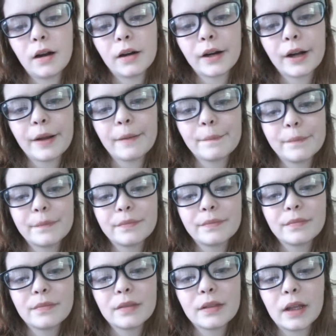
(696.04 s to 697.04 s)
alright,
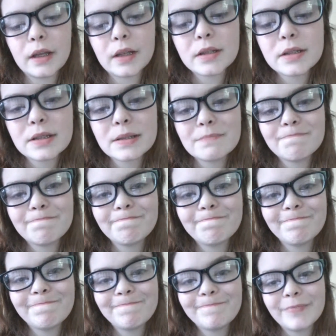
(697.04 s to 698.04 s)
thanks.
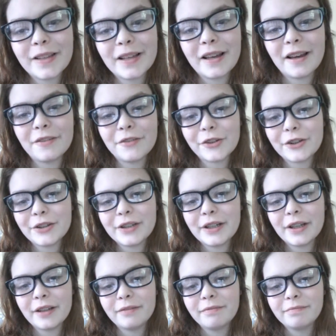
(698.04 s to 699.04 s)
Have a good
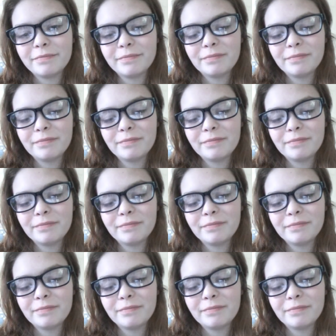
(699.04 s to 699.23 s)
day.